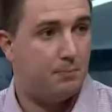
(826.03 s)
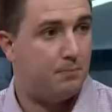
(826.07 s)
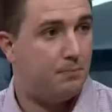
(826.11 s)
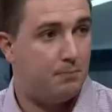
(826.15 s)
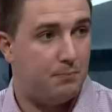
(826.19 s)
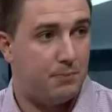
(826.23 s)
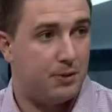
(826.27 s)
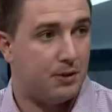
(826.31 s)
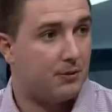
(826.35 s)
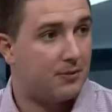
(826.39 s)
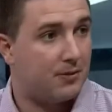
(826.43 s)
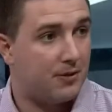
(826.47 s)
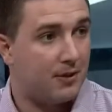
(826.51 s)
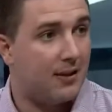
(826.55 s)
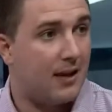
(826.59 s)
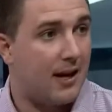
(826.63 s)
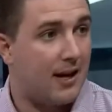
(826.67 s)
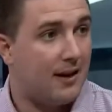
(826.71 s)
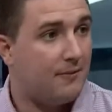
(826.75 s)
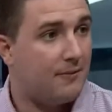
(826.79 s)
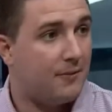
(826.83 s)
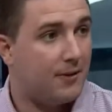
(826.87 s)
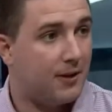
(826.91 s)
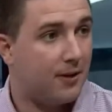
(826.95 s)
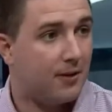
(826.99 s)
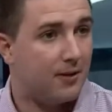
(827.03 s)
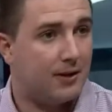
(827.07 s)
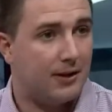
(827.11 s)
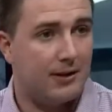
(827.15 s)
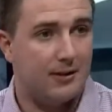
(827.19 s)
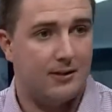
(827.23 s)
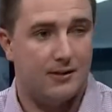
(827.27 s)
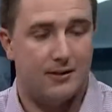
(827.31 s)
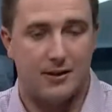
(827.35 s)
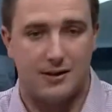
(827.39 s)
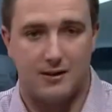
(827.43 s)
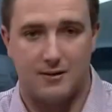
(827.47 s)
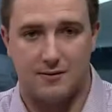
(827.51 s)
built a life here.
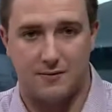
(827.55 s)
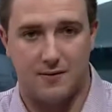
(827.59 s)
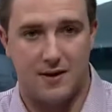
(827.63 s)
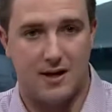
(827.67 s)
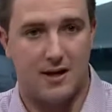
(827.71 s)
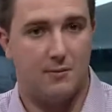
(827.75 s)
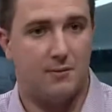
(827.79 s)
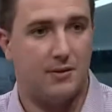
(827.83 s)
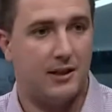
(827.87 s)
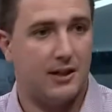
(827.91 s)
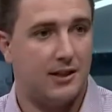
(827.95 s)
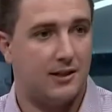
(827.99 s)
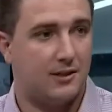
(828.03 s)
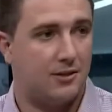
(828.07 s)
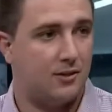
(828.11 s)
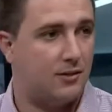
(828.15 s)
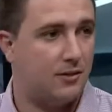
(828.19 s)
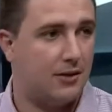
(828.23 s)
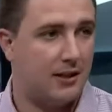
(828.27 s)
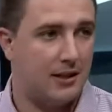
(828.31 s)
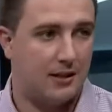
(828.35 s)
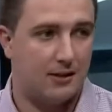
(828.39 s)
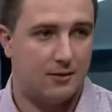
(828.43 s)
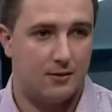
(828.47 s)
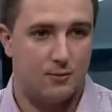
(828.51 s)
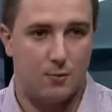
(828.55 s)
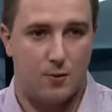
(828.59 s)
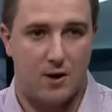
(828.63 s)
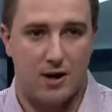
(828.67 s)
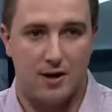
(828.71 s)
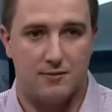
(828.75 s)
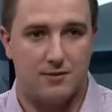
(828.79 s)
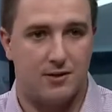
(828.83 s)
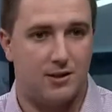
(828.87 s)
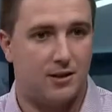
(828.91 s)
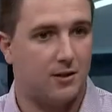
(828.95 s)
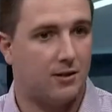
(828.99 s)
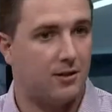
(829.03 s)
He's, his family, his, his
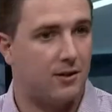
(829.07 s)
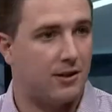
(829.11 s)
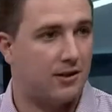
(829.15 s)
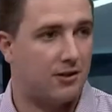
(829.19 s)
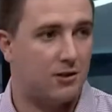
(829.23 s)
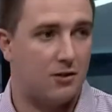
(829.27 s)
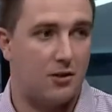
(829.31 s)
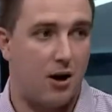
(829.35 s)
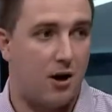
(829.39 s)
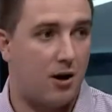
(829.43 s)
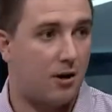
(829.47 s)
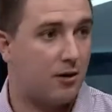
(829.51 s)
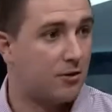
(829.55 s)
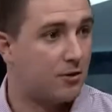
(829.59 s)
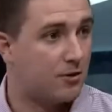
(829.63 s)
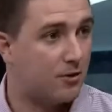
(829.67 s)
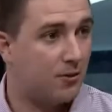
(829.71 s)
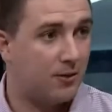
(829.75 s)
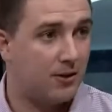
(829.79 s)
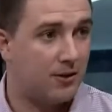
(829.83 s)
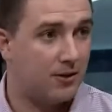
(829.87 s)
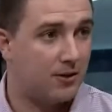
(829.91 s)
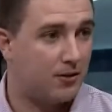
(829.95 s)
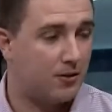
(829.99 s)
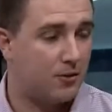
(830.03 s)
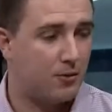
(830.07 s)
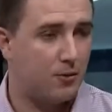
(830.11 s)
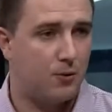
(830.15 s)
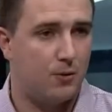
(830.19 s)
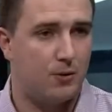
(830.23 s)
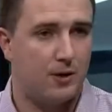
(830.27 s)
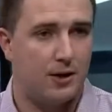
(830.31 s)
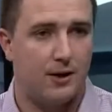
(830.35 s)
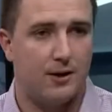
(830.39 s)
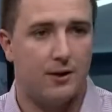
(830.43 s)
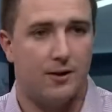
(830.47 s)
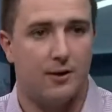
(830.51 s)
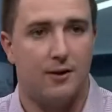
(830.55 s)
wife's here, his daughter's going to school
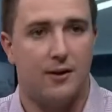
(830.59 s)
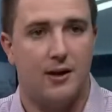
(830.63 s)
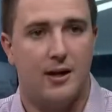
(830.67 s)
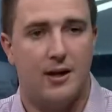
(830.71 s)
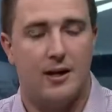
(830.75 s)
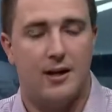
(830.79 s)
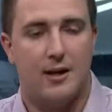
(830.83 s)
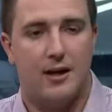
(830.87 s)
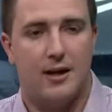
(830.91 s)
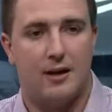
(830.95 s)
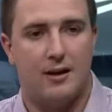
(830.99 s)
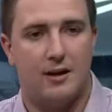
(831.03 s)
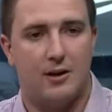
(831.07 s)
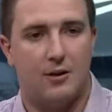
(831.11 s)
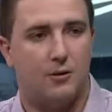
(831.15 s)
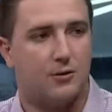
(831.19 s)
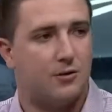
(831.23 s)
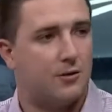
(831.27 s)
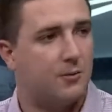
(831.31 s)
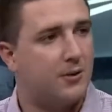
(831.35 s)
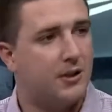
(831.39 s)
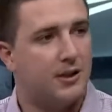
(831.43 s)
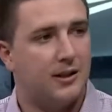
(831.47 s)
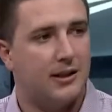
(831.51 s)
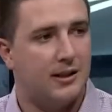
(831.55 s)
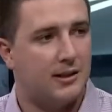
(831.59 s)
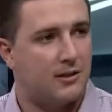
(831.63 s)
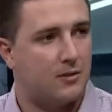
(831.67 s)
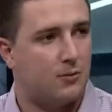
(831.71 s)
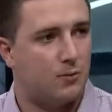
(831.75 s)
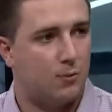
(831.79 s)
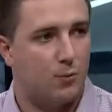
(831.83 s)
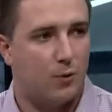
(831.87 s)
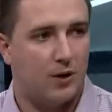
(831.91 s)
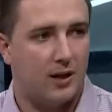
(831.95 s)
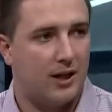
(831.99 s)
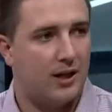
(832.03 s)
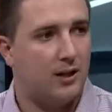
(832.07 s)
here. I think ultimately it's
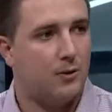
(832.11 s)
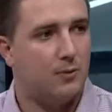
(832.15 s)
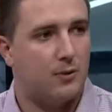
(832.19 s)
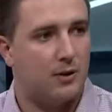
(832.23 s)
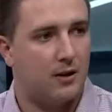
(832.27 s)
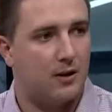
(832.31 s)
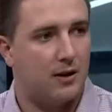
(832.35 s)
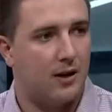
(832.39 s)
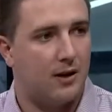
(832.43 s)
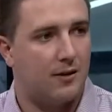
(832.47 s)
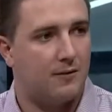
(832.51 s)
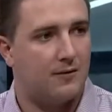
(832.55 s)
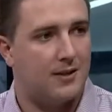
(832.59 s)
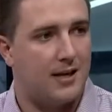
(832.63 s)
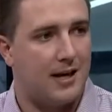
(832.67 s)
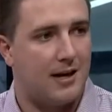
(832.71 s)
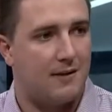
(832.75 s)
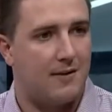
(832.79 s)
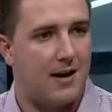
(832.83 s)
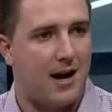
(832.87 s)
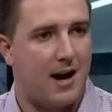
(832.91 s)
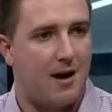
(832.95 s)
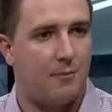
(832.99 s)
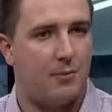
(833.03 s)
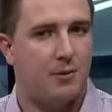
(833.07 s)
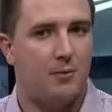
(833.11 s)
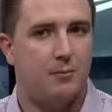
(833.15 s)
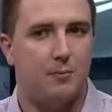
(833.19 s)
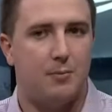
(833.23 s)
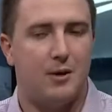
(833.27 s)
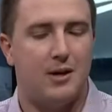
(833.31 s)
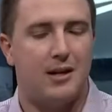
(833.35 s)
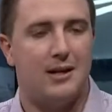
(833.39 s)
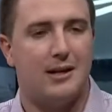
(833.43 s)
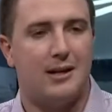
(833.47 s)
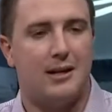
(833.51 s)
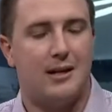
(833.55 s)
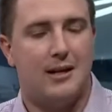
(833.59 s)
what he would love to have happen,
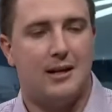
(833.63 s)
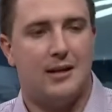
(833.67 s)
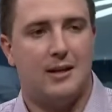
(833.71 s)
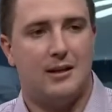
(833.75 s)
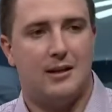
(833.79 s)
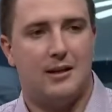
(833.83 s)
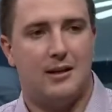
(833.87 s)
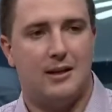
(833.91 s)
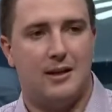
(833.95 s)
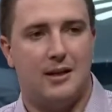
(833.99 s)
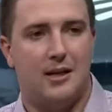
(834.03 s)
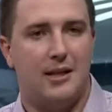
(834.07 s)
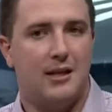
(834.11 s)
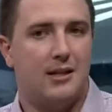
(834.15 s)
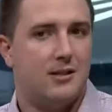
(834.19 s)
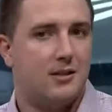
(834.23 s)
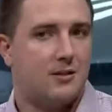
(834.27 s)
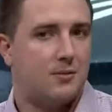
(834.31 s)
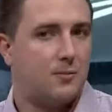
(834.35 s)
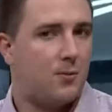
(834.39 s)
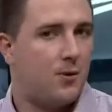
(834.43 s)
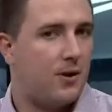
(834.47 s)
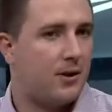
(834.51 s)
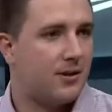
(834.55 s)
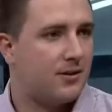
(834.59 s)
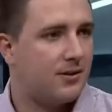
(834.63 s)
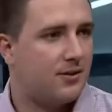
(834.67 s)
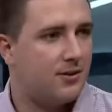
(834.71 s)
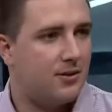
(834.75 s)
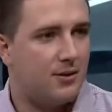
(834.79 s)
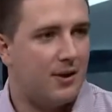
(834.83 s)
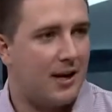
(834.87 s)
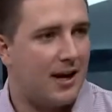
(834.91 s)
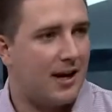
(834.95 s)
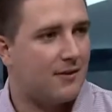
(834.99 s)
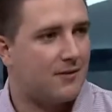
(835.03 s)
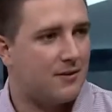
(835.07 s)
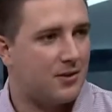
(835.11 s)
but he just wants
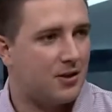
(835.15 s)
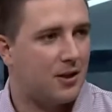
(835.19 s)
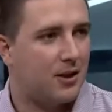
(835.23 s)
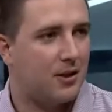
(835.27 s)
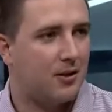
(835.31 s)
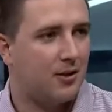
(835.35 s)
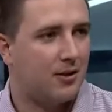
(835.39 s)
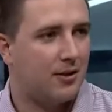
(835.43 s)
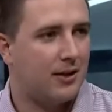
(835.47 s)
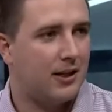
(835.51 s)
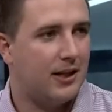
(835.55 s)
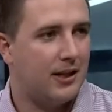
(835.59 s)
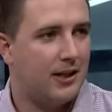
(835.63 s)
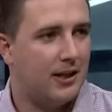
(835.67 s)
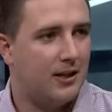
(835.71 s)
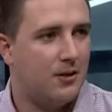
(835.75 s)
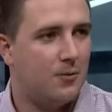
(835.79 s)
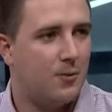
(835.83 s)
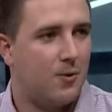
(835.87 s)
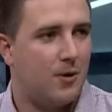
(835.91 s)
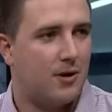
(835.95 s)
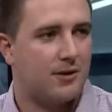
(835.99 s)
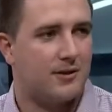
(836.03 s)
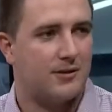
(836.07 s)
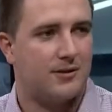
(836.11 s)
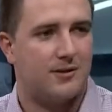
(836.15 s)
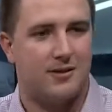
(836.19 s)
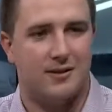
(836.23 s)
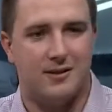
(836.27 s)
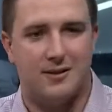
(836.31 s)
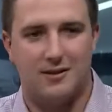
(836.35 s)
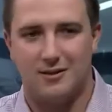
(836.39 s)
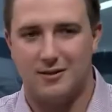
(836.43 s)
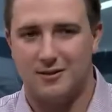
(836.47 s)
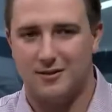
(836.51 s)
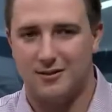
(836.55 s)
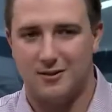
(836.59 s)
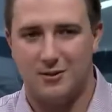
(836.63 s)
to have security. He wants
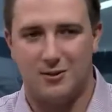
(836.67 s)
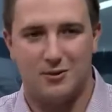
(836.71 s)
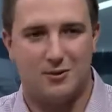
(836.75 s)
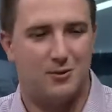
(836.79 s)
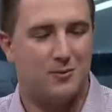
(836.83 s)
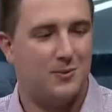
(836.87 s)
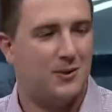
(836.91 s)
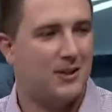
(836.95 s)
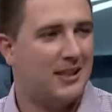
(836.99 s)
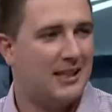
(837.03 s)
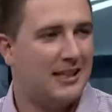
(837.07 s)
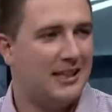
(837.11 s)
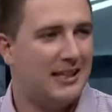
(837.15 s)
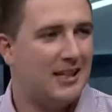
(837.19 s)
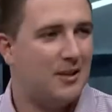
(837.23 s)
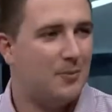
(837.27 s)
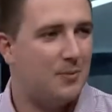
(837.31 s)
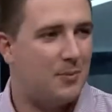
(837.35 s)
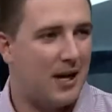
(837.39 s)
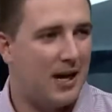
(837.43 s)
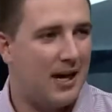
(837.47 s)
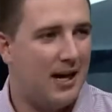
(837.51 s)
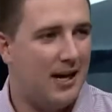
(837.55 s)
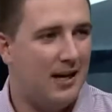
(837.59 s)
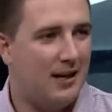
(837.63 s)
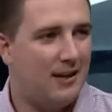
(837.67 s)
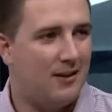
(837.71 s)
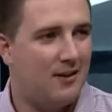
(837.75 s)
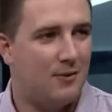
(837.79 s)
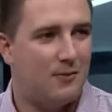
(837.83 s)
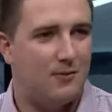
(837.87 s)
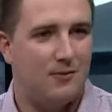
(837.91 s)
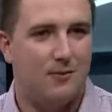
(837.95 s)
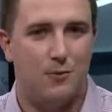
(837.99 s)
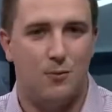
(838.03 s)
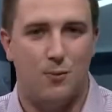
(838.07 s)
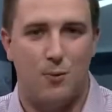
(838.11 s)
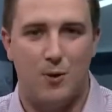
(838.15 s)
to ultimately get paid the
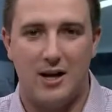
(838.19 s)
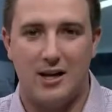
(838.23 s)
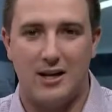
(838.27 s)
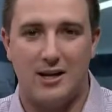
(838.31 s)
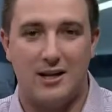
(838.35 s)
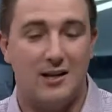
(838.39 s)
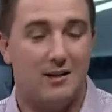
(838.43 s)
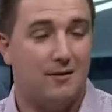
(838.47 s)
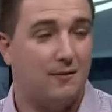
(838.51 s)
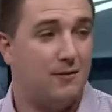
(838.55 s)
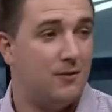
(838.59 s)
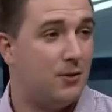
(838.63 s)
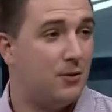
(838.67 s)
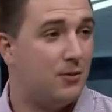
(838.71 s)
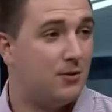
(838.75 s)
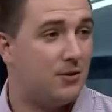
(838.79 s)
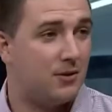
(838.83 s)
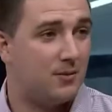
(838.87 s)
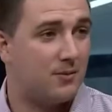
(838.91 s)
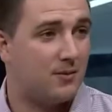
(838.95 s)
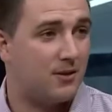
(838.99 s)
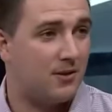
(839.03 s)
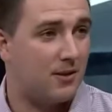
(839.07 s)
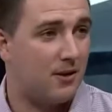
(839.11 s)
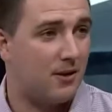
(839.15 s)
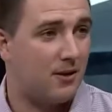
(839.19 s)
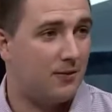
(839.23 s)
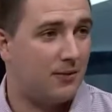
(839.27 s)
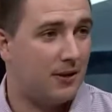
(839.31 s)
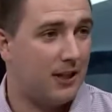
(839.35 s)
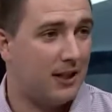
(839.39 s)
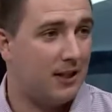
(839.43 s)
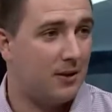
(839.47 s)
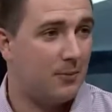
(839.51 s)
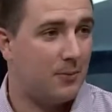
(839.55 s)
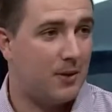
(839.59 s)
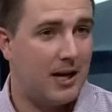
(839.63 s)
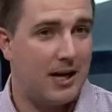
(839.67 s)
way he views himself
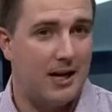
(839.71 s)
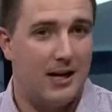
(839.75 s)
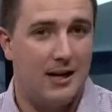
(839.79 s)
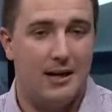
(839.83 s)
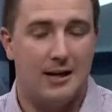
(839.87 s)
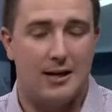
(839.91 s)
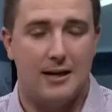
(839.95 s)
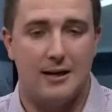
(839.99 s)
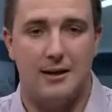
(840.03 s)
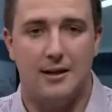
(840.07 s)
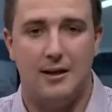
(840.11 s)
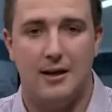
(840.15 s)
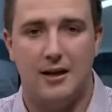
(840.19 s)
getting paid, and